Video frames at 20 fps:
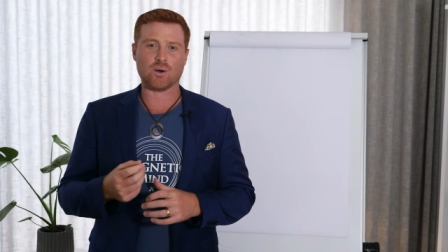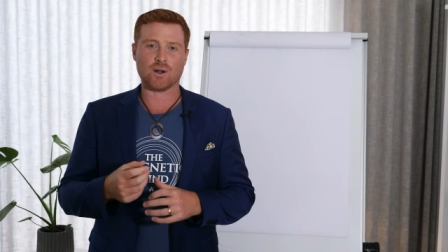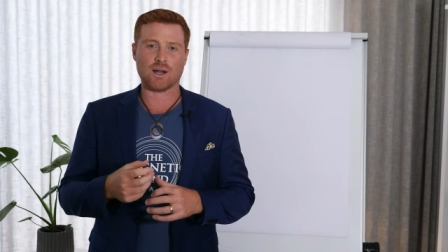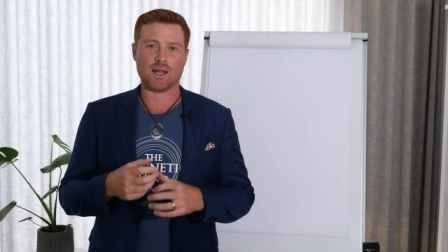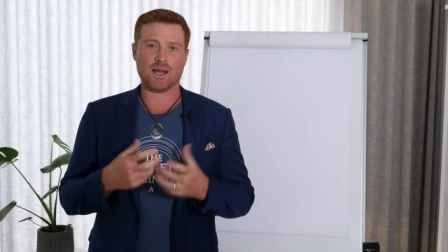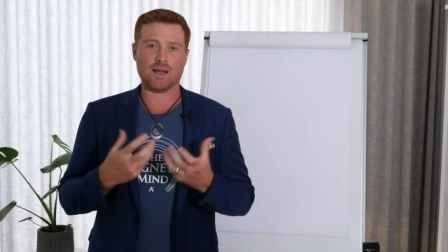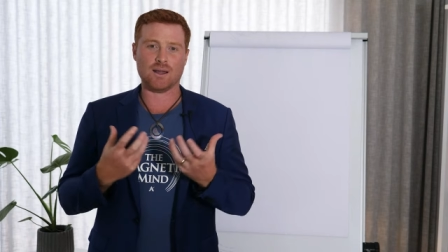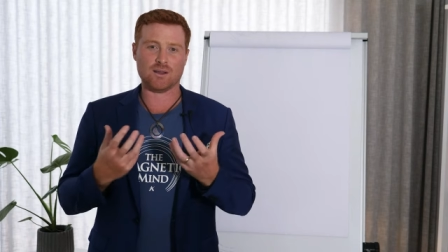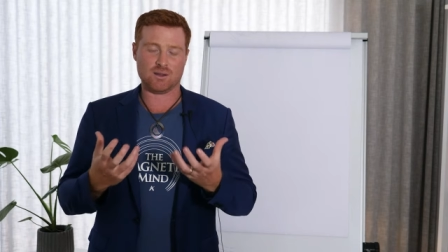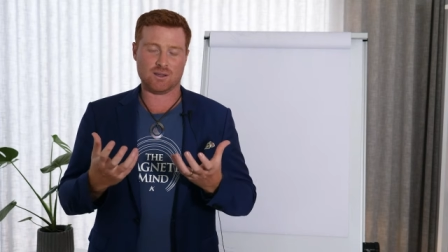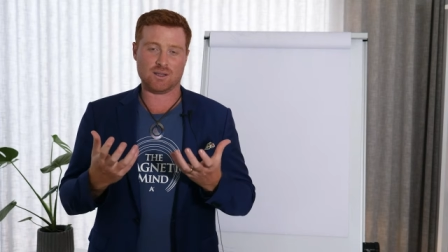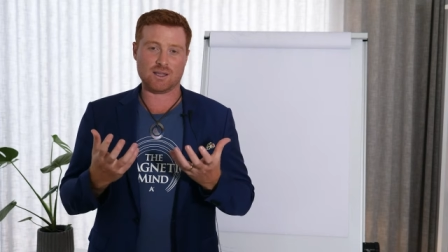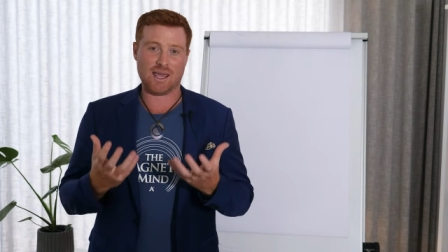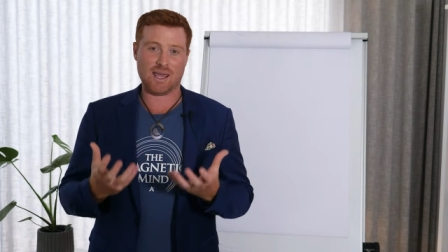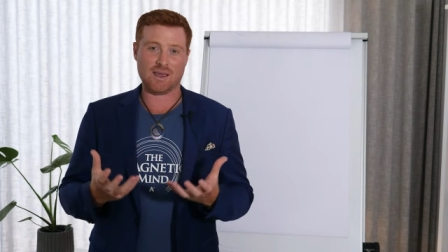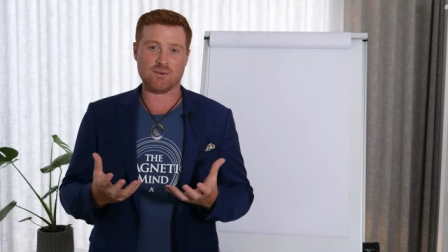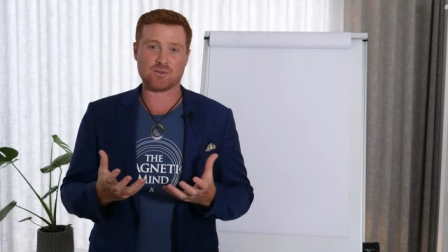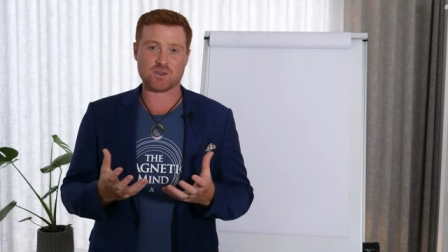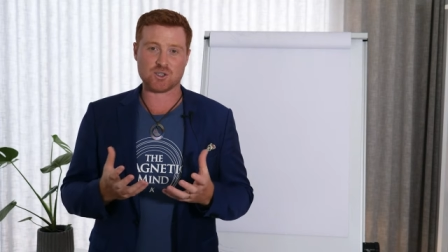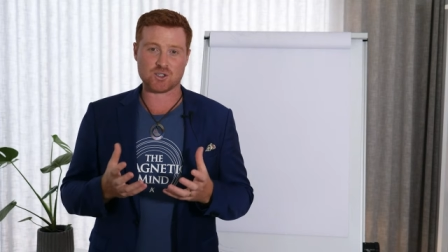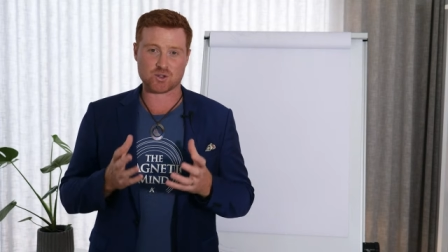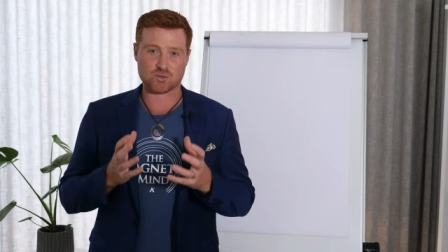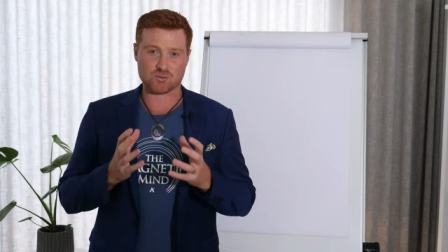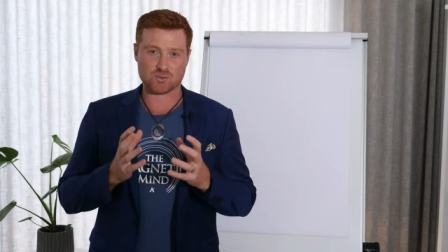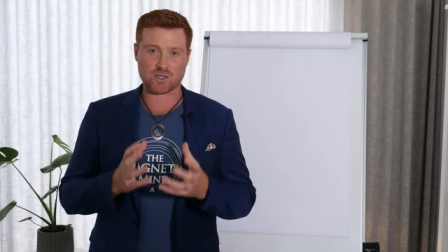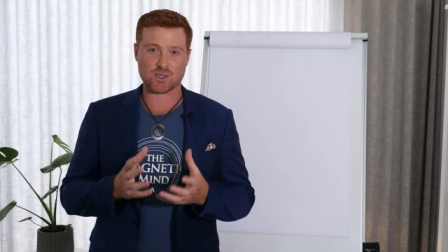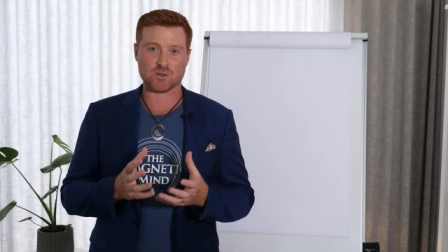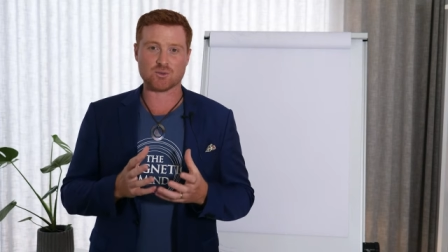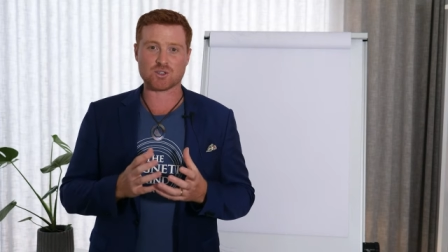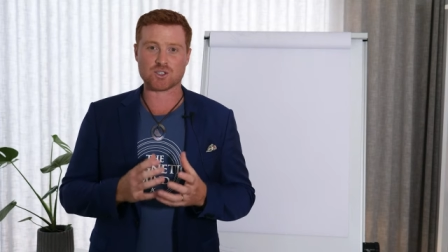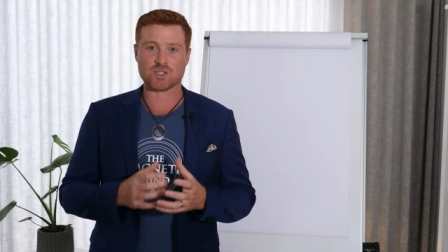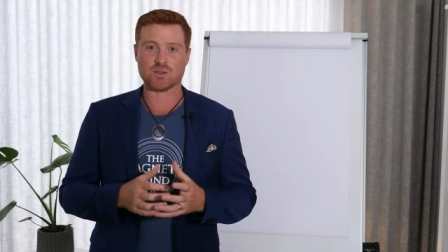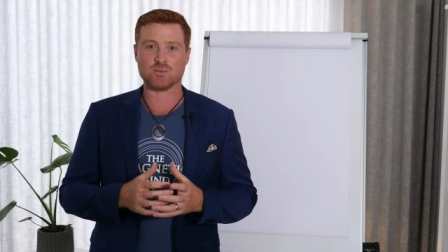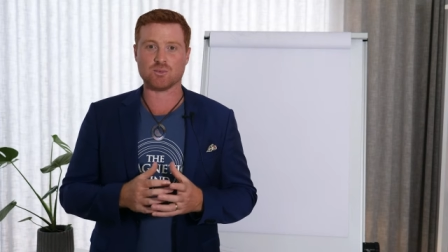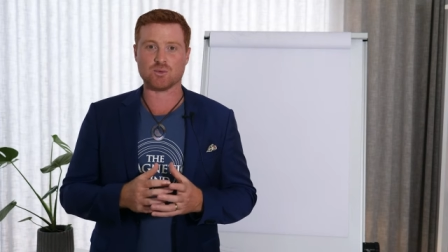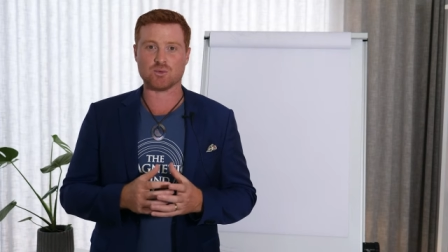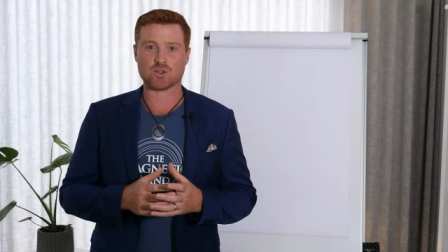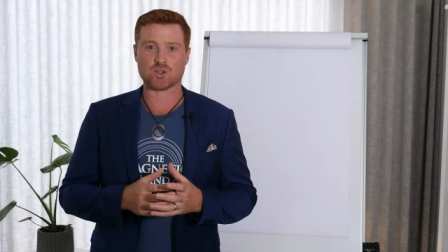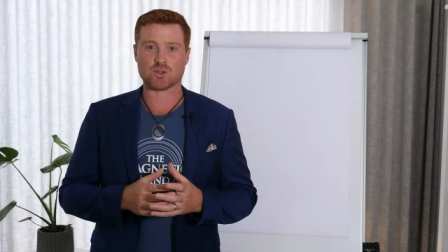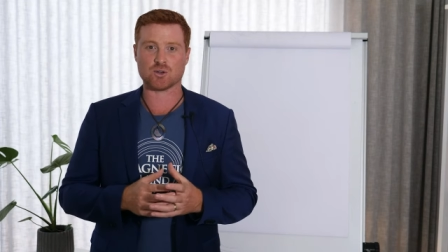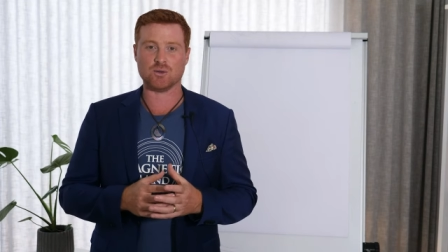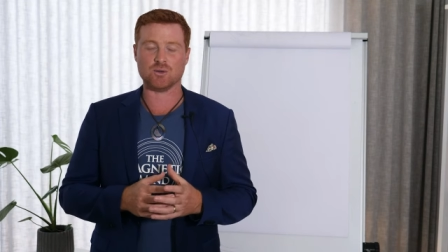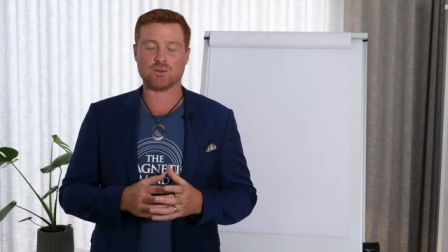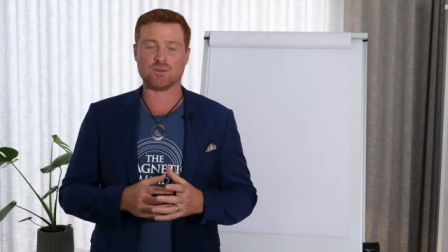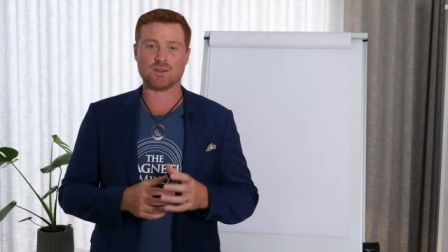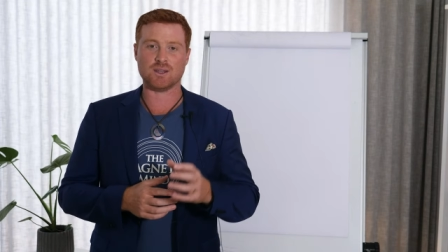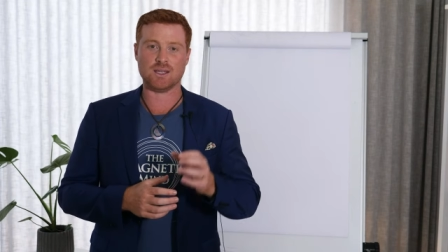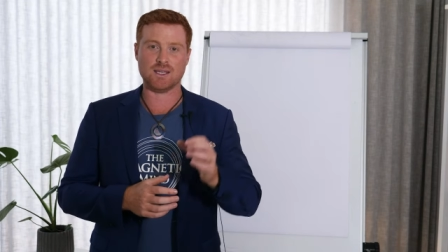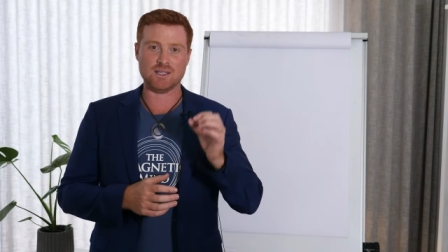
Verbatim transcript: want to have this real simple truth